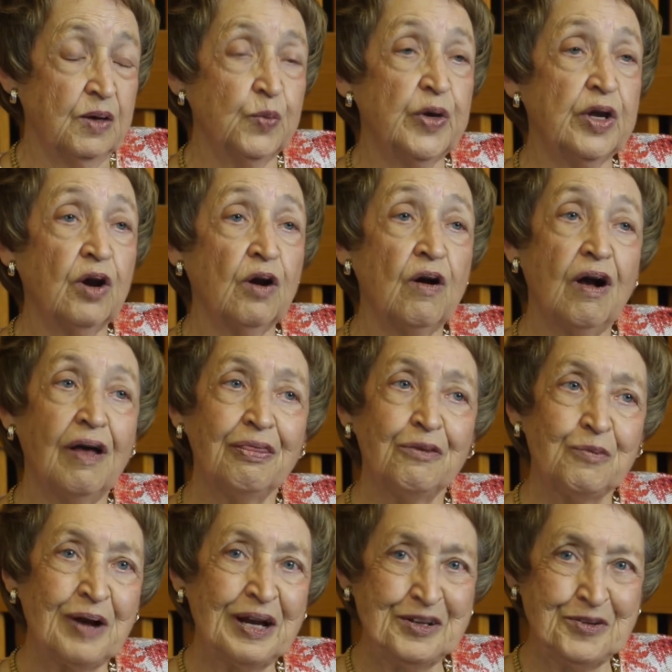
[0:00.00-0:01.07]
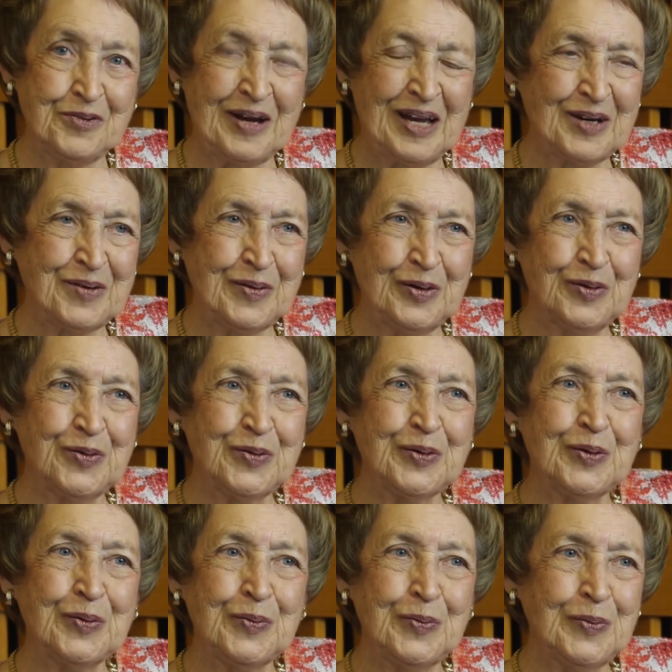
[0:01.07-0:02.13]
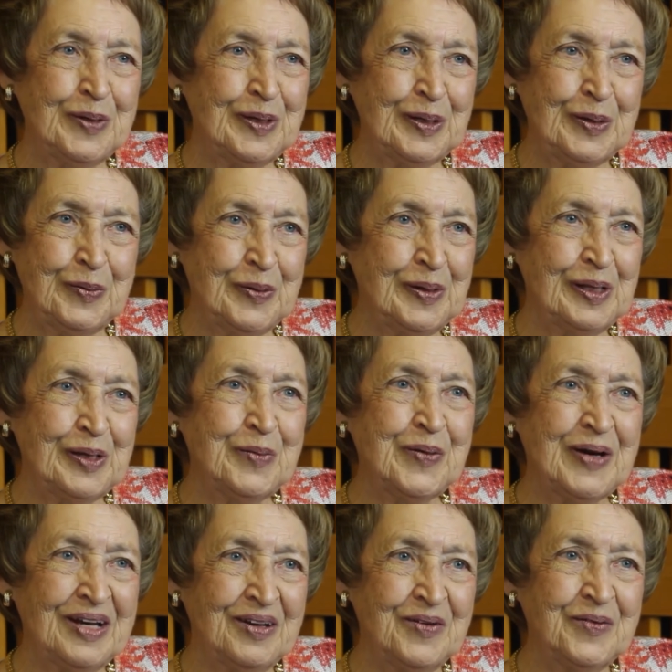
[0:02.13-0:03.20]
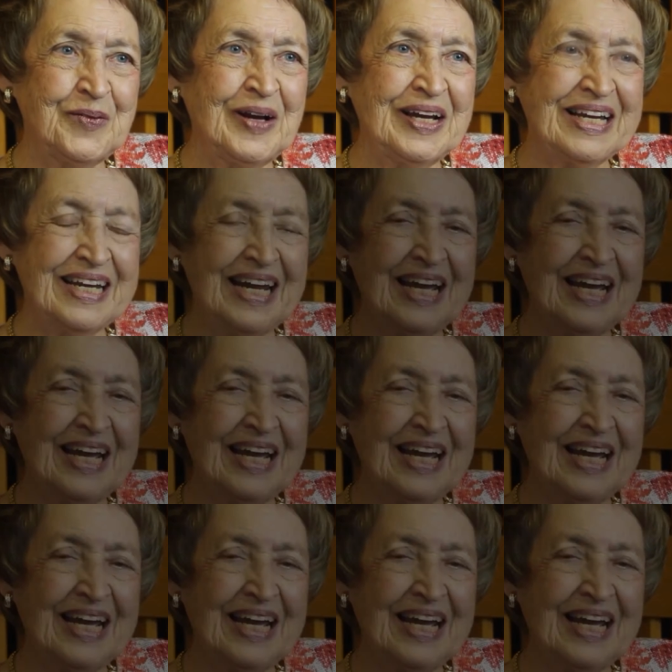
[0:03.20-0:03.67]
we are on the right track. We are doing really, really well right